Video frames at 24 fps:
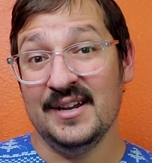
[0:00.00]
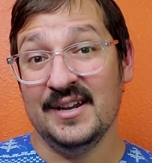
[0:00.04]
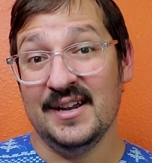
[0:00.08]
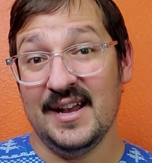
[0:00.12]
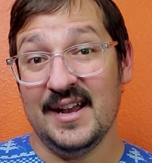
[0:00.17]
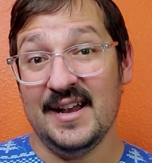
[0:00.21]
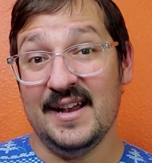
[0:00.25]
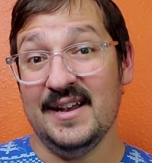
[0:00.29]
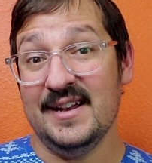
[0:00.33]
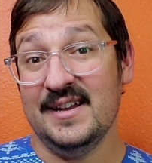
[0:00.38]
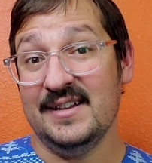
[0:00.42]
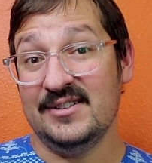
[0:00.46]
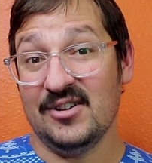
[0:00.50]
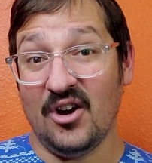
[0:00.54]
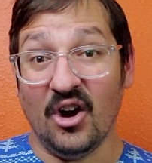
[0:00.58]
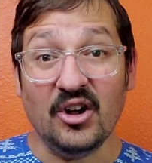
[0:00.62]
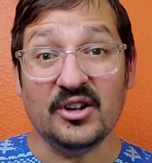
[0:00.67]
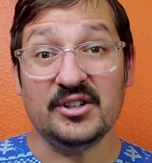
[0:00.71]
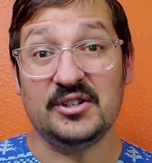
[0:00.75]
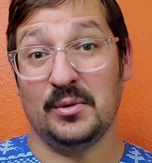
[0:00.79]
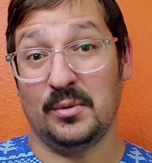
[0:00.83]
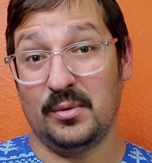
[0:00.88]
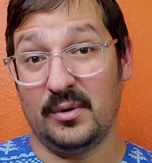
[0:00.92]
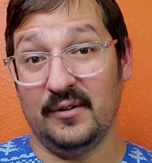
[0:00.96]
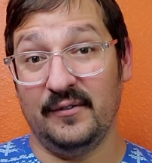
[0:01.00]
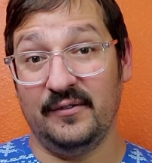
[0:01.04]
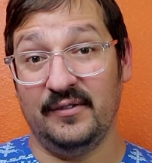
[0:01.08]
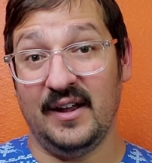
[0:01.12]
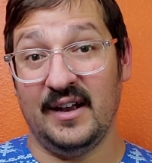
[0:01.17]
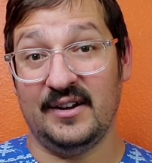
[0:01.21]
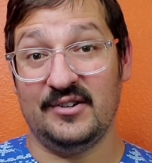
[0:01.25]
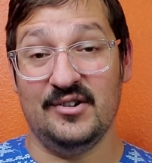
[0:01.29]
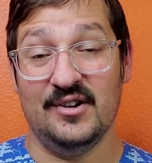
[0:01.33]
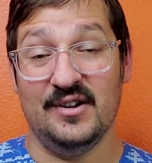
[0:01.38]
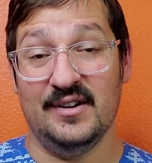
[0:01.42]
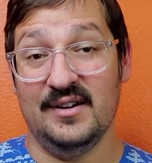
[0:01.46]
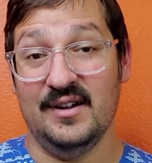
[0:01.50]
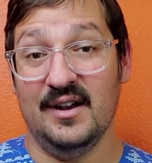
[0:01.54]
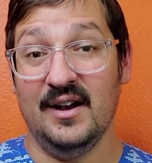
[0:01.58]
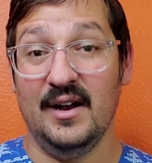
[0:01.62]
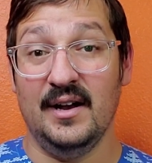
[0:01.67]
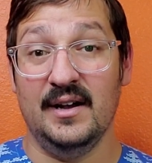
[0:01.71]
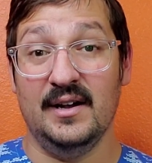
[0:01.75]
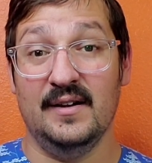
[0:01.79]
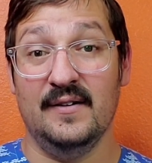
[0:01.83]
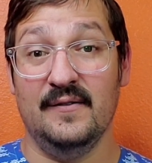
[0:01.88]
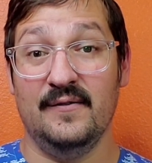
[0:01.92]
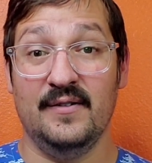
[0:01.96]
is also a reflection
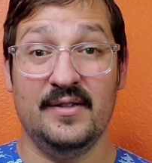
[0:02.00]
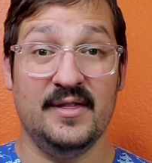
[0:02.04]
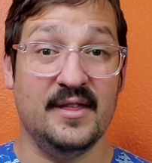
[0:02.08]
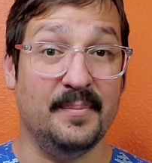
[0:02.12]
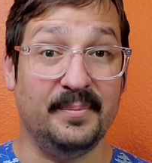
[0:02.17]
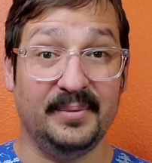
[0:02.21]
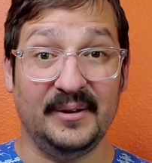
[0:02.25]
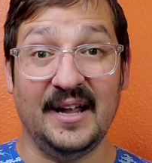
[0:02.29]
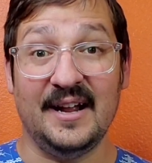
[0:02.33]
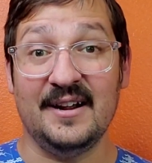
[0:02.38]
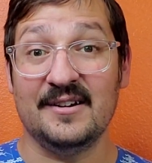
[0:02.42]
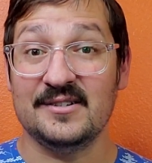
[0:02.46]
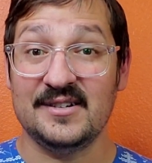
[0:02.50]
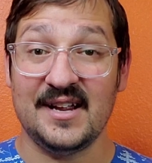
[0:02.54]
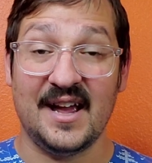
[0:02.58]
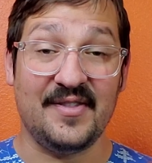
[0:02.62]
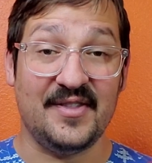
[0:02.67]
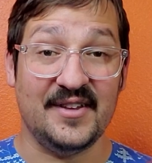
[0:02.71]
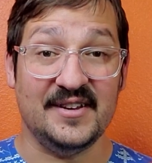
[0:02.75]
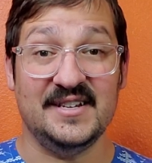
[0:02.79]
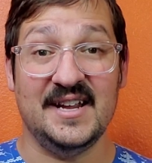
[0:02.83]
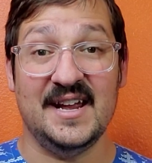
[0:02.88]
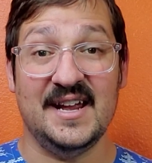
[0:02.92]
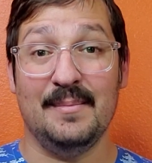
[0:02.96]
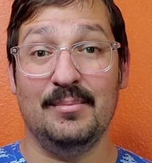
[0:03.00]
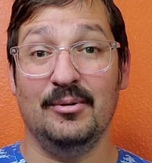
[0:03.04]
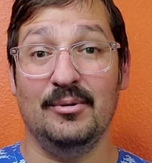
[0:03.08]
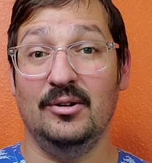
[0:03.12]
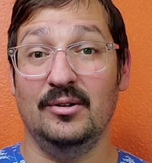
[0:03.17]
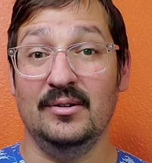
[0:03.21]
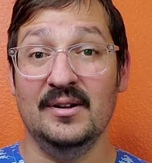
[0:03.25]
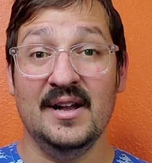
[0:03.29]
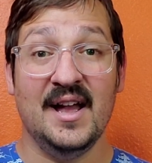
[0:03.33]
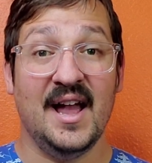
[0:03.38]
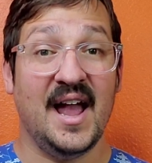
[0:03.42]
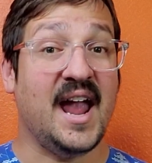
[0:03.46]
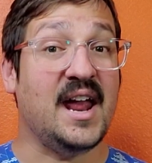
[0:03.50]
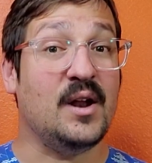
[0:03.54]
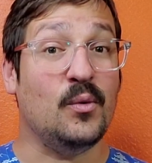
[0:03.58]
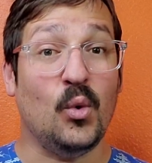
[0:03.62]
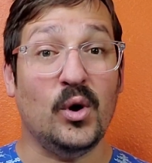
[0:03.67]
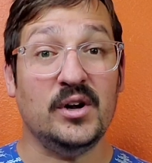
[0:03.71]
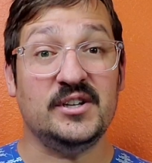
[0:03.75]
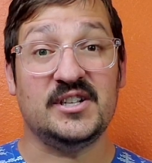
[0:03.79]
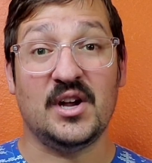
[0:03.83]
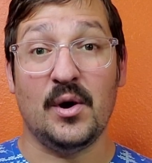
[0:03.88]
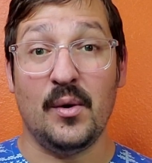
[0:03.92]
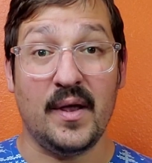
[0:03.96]
of the players at the table and
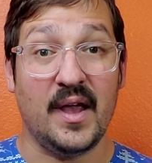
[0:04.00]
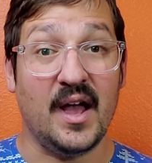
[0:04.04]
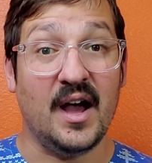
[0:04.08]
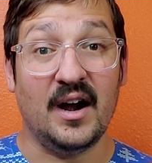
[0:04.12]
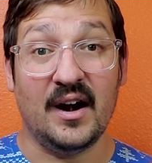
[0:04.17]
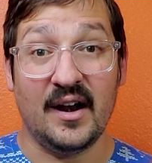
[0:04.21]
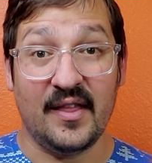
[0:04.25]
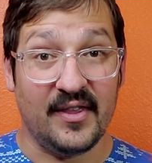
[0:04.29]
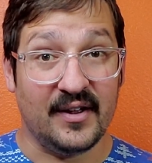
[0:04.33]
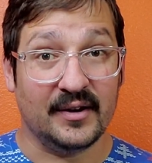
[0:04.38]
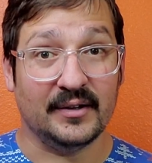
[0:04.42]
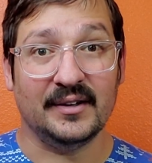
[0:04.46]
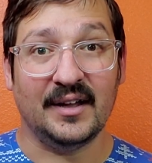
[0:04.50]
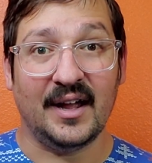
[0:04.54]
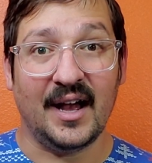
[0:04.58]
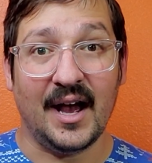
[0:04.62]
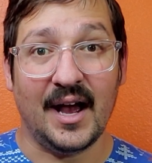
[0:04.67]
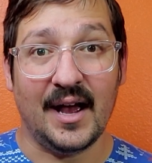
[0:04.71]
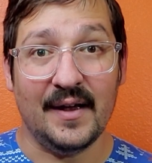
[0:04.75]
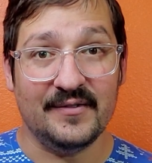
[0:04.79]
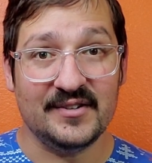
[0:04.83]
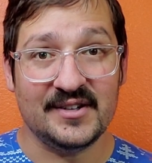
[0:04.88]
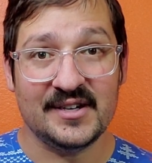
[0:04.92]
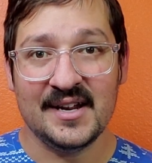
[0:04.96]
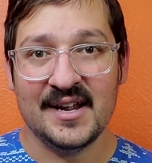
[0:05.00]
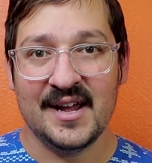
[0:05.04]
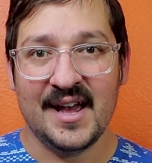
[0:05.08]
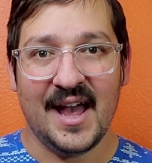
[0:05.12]
what's going on in their lives